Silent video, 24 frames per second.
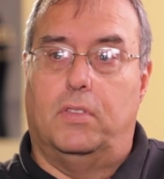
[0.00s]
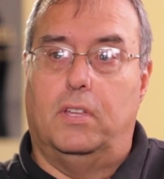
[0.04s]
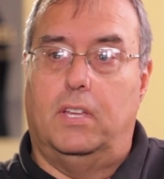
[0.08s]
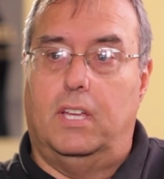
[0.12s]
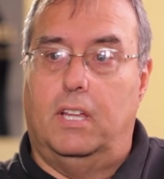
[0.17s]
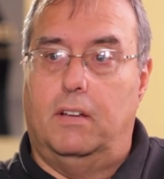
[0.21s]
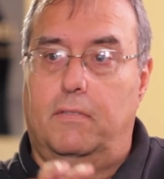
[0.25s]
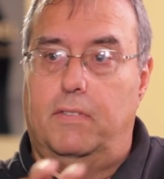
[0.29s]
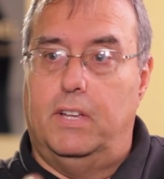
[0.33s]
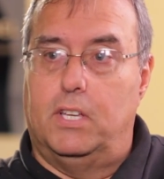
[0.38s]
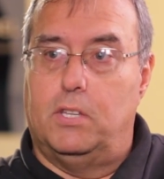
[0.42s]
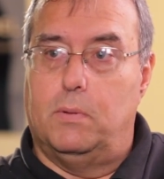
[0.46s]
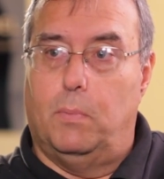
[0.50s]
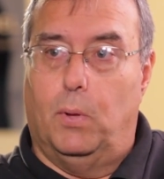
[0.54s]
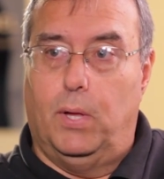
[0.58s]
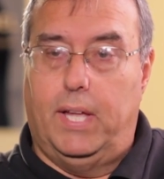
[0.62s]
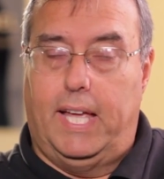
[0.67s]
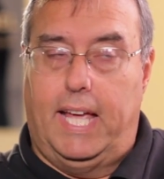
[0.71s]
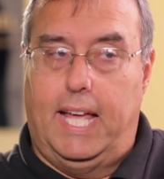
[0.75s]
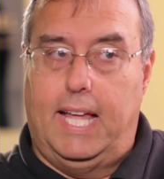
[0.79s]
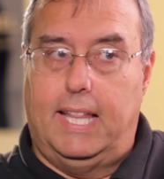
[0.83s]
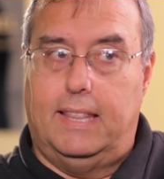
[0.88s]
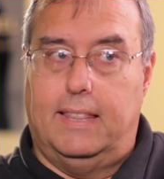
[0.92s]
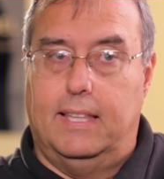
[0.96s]
the invisible
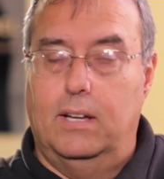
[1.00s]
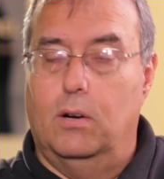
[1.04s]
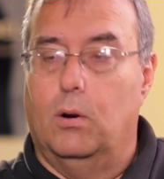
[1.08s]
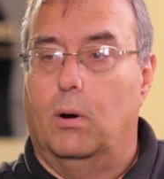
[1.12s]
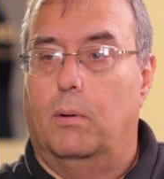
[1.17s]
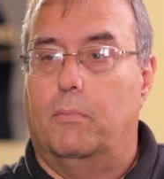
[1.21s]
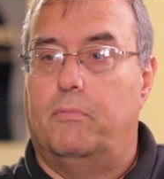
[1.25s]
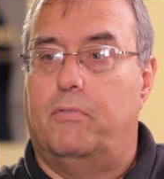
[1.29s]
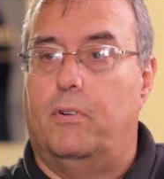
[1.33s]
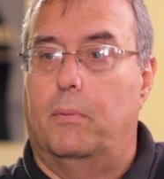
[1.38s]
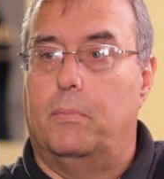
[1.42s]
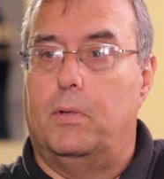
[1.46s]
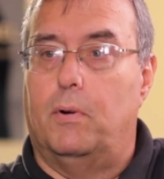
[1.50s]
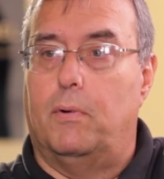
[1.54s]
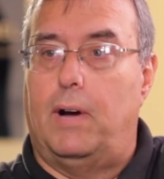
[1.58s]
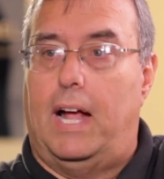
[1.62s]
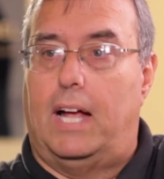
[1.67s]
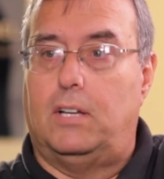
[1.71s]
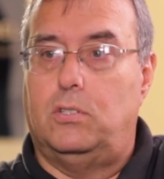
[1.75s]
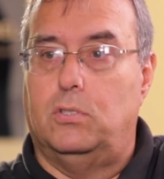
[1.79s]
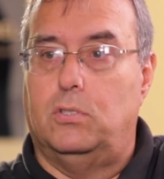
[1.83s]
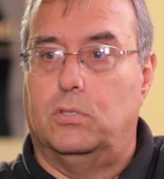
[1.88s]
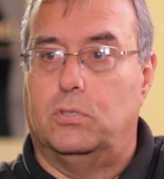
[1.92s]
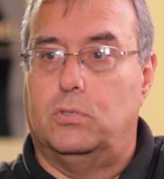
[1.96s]
hand theorem from the
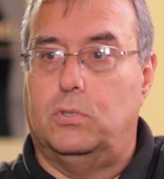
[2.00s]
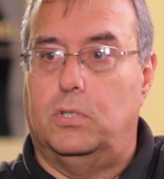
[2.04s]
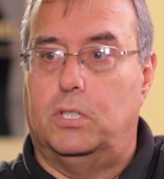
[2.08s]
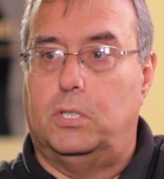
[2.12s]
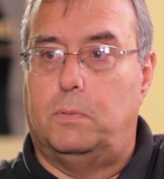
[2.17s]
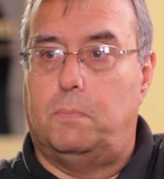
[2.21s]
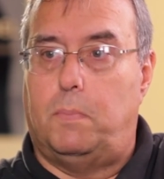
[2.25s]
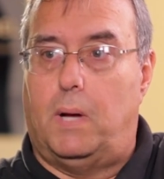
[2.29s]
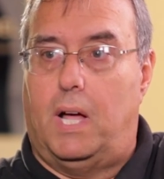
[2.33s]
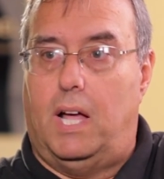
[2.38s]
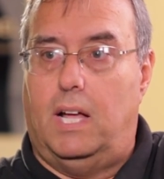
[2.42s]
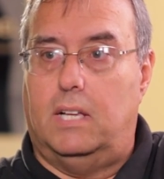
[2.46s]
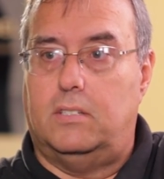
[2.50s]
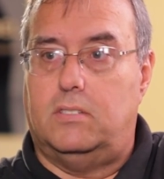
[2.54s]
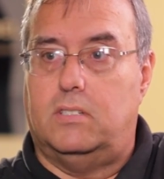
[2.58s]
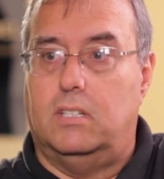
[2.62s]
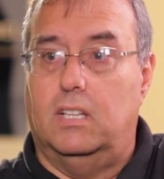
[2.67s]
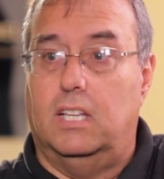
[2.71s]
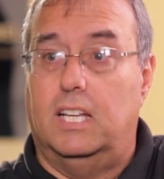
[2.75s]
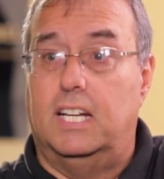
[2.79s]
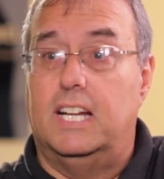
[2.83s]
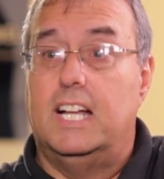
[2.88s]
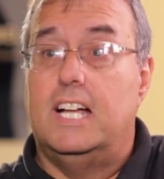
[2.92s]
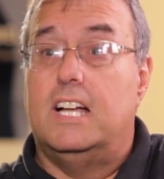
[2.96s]
rational choice
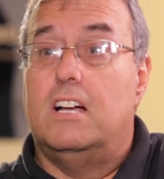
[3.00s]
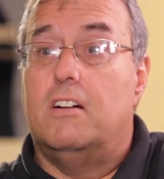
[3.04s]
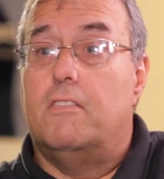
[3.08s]
postulate